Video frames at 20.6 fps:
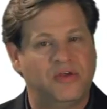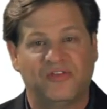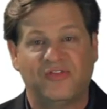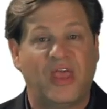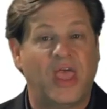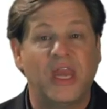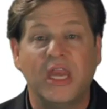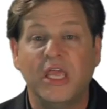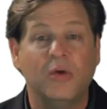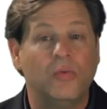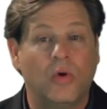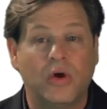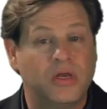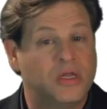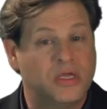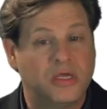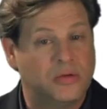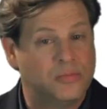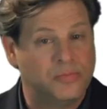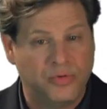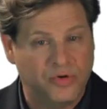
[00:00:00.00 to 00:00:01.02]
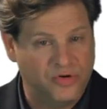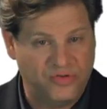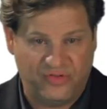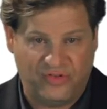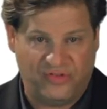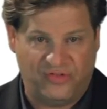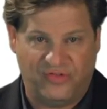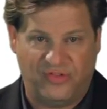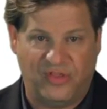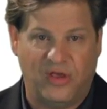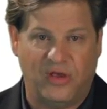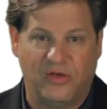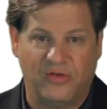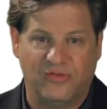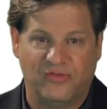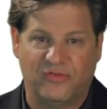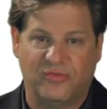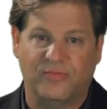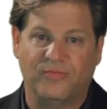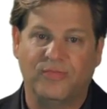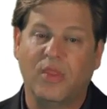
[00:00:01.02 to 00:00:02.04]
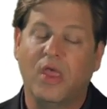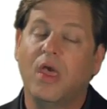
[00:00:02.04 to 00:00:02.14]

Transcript: because anyone can purchase those.